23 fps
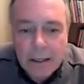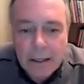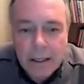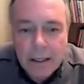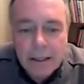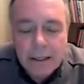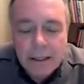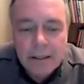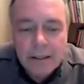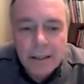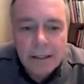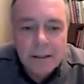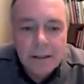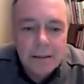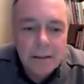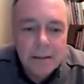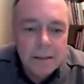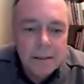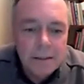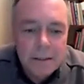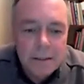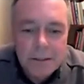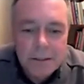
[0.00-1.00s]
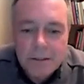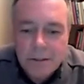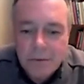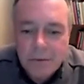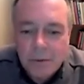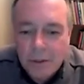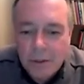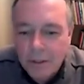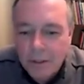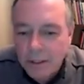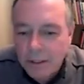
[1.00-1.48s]
and this is a
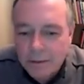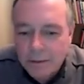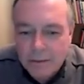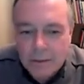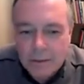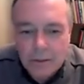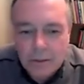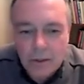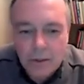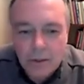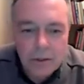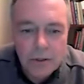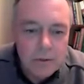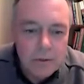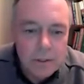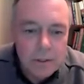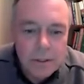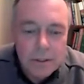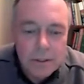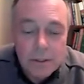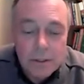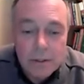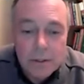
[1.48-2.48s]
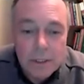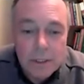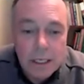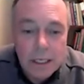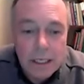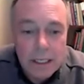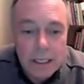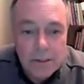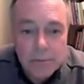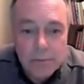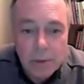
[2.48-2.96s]
really cute little
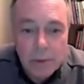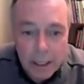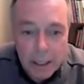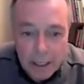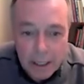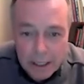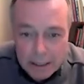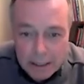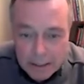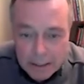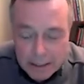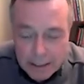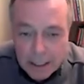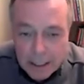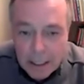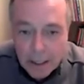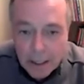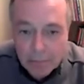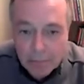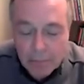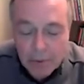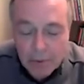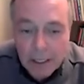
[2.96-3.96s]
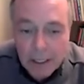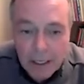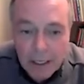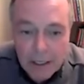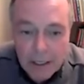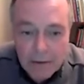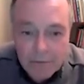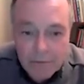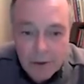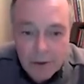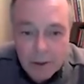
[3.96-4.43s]
hydroponic setup,
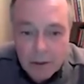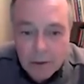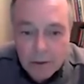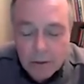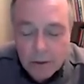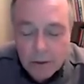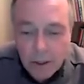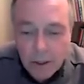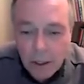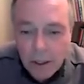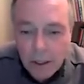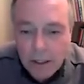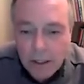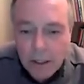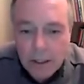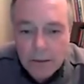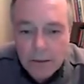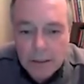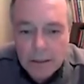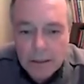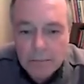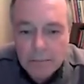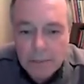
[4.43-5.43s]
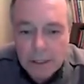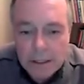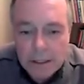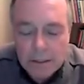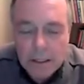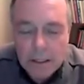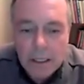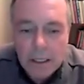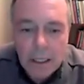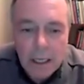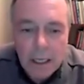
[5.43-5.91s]
vertical garden,
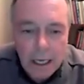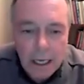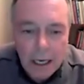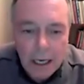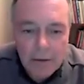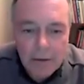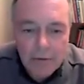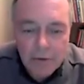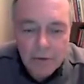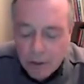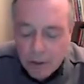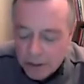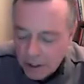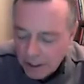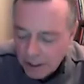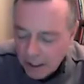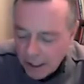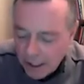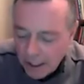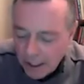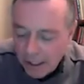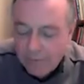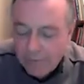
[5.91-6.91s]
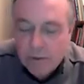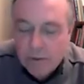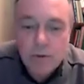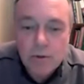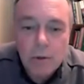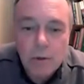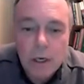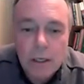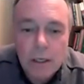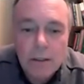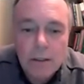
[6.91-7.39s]
but unfortunately I haven't
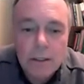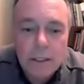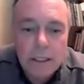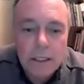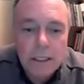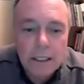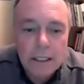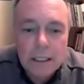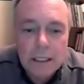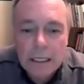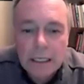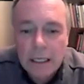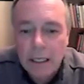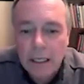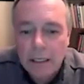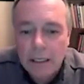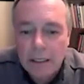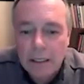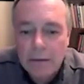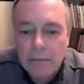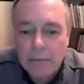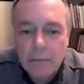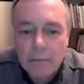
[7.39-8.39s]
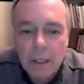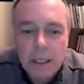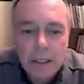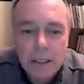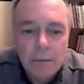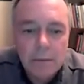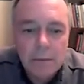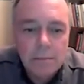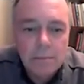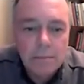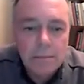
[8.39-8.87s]
trialed any of
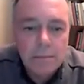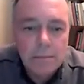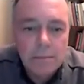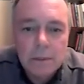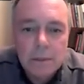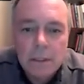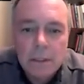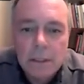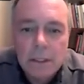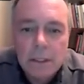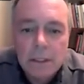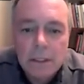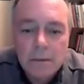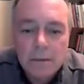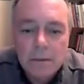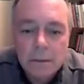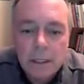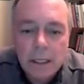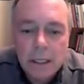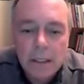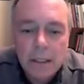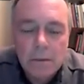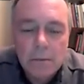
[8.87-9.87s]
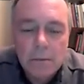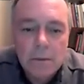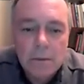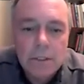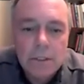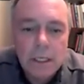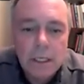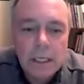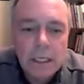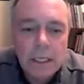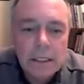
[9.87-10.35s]
my edibles
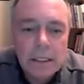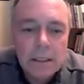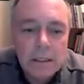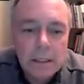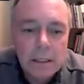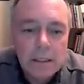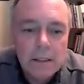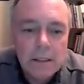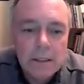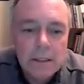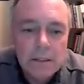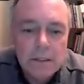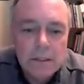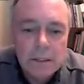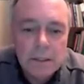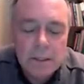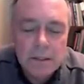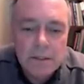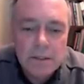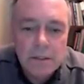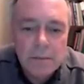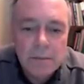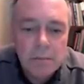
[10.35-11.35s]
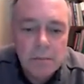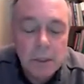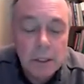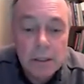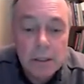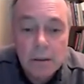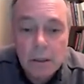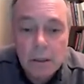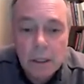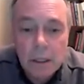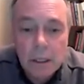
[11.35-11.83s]
in this system,
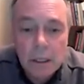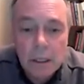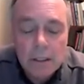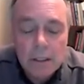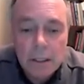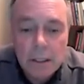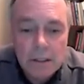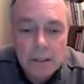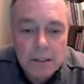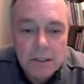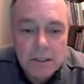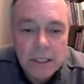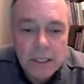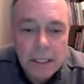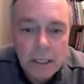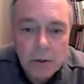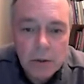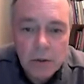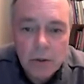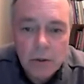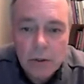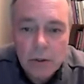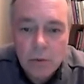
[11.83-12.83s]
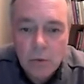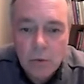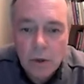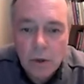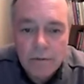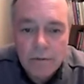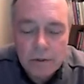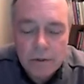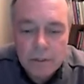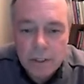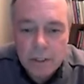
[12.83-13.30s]
but not to say it couldn't
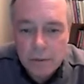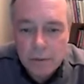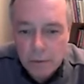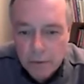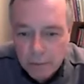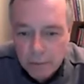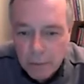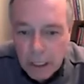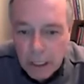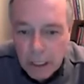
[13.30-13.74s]
work for some of them.